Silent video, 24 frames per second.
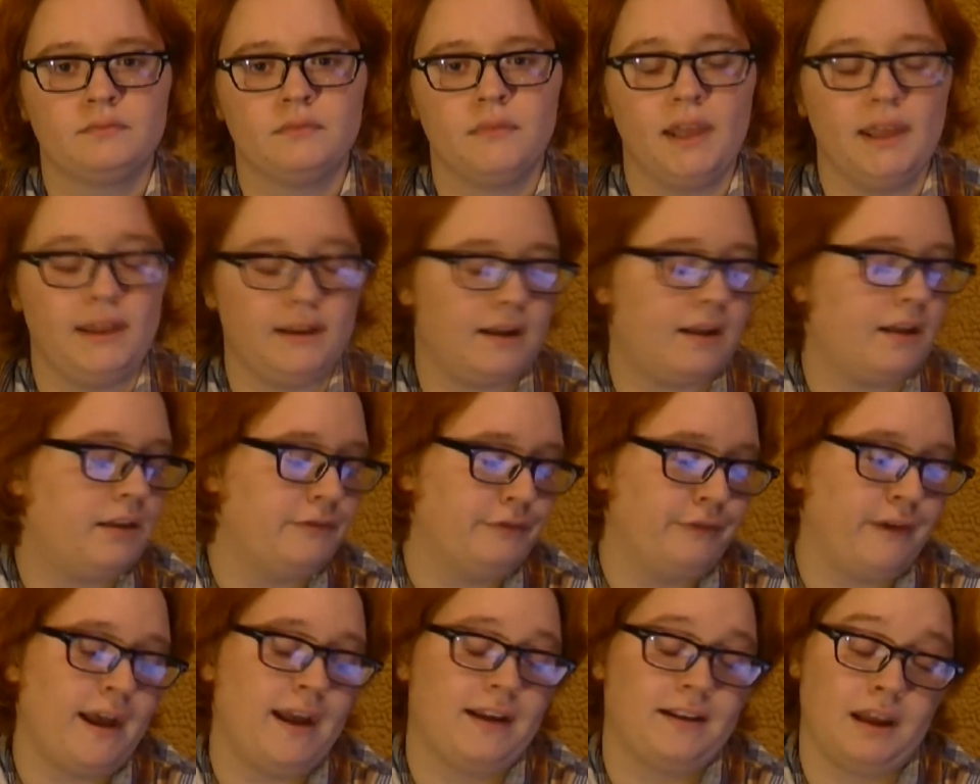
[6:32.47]
And in
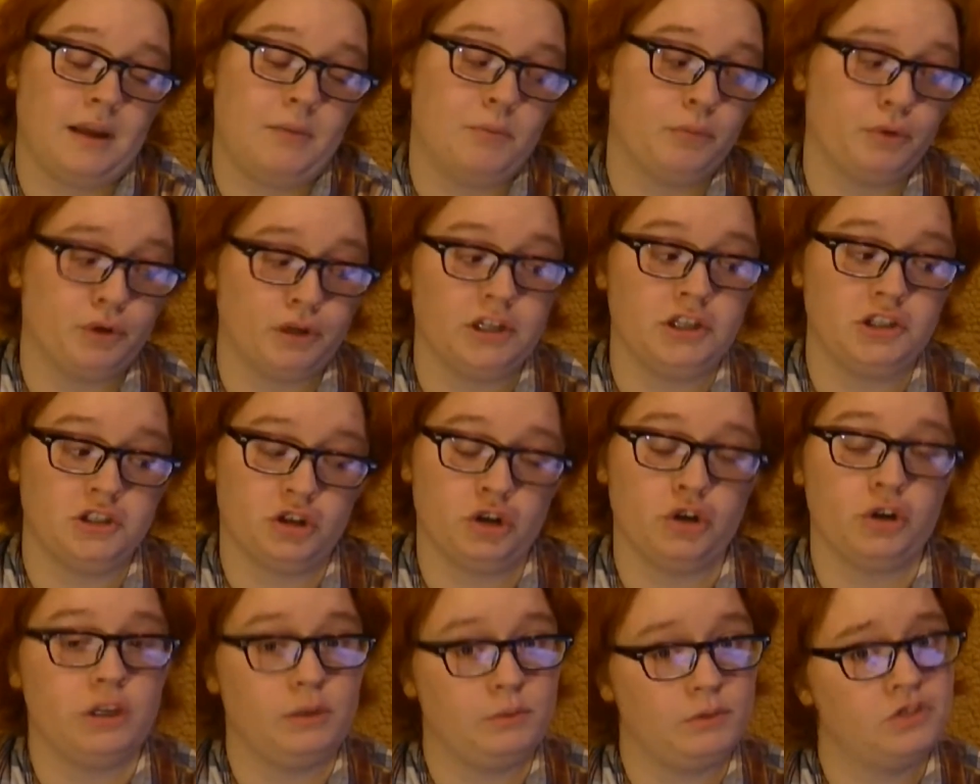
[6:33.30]
fact, I'm pretty
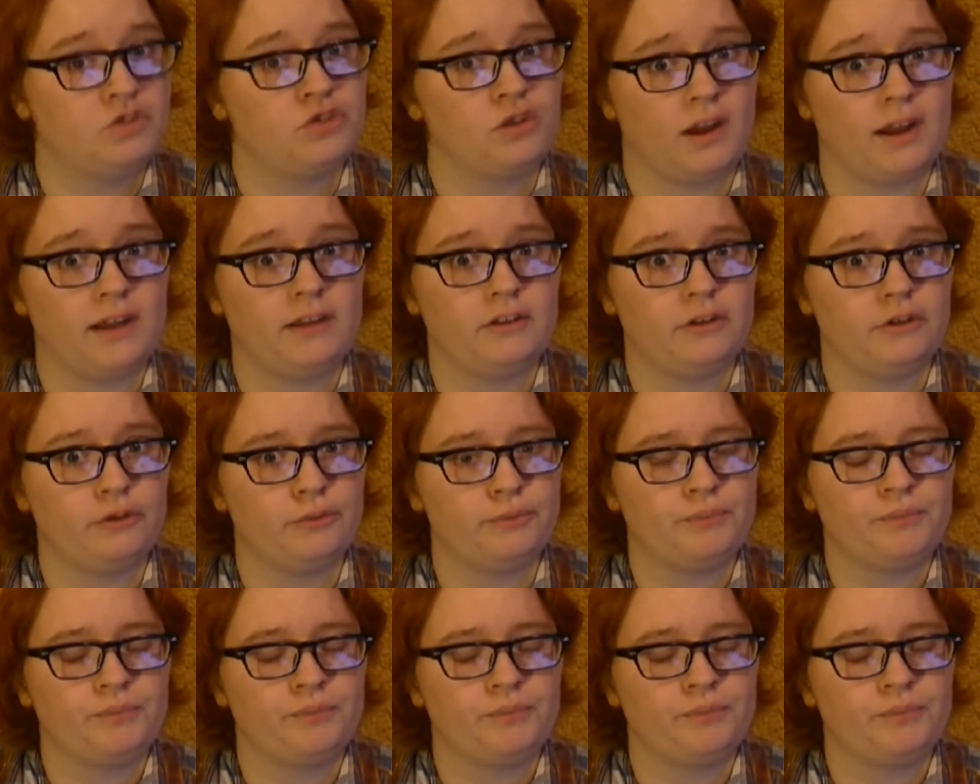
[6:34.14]
sure he was trying to.